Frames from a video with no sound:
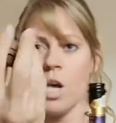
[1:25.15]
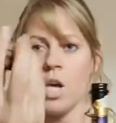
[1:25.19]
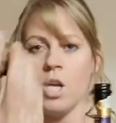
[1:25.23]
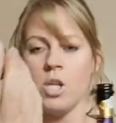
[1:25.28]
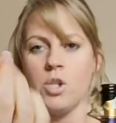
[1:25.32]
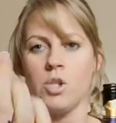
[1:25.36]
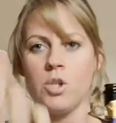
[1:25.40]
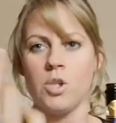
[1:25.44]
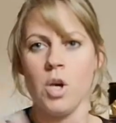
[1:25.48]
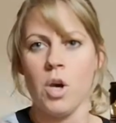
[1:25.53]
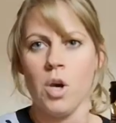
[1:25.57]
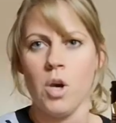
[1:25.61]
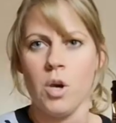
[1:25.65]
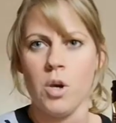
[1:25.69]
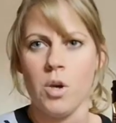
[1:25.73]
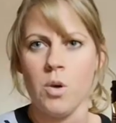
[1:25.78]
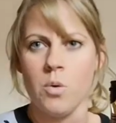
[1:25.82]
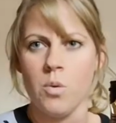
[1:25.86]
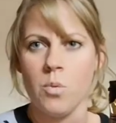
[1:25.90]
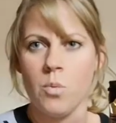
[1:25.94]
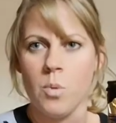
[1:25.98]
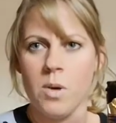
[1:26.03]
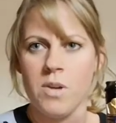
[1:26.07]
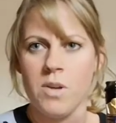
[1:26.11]
So
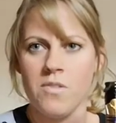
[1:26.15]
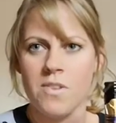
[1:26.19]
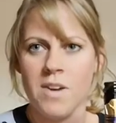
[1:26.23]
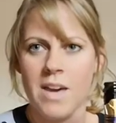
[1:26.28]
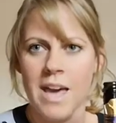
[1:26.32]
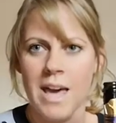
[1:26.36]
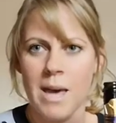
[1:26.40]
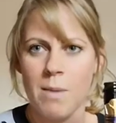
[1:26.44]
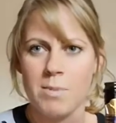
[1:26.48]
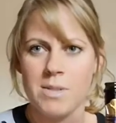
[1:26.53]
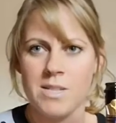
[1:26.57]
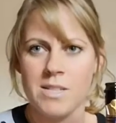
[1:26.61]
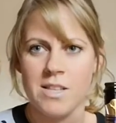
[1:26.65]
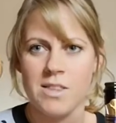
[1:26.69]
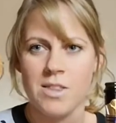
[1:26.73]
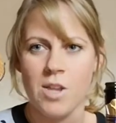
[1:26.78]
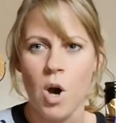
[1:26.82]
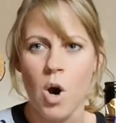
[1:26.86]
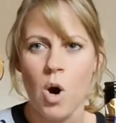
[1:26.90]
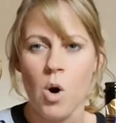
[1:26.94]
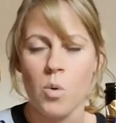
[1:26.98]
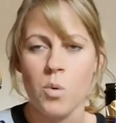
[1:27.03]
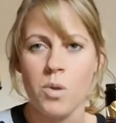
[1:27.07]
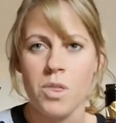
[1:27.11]
we've kept the
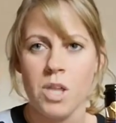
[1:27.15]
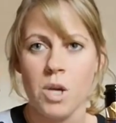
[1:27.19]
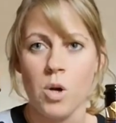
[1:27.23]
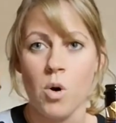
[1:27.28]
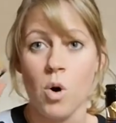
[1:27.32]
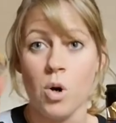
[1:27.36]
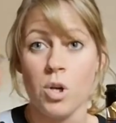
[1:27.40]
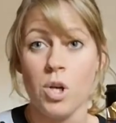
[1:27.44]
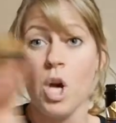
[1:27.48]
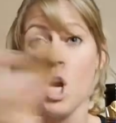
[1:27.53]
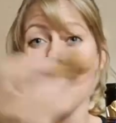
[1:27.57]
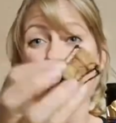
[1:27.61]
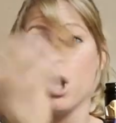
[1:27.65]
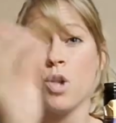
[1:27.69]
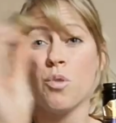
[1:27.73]
whole thing on.